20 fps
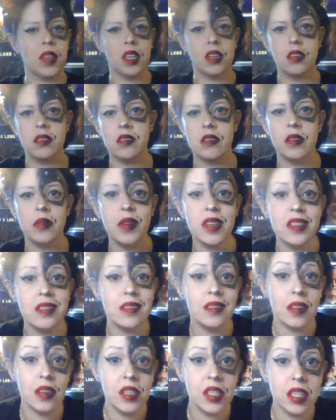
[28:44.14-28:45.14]
So he
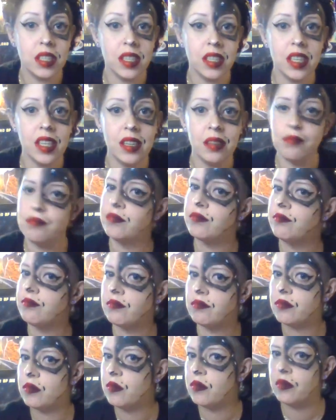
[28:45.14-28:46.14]
surgically
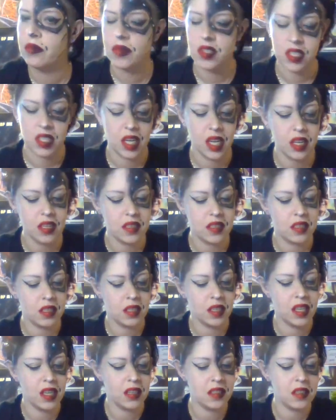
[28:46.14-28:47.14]
takes
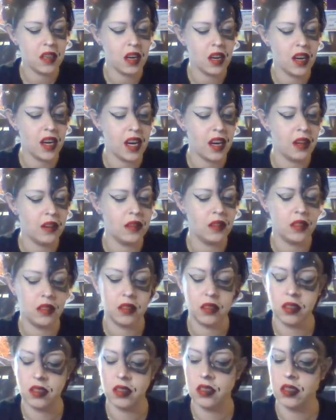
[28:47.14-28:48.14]
Selina's heart out,
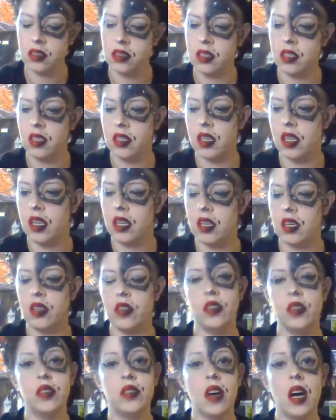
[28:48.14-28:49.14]

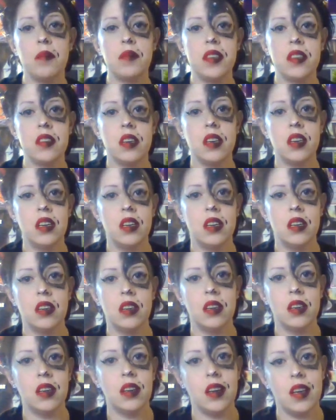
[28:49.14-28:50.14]
drops her
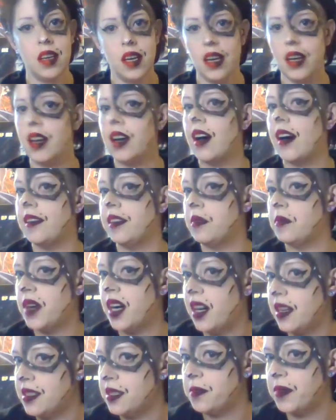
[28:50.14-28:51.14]
at Gotham
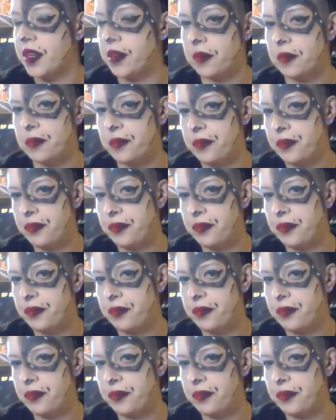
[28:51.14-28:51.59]
Hospital.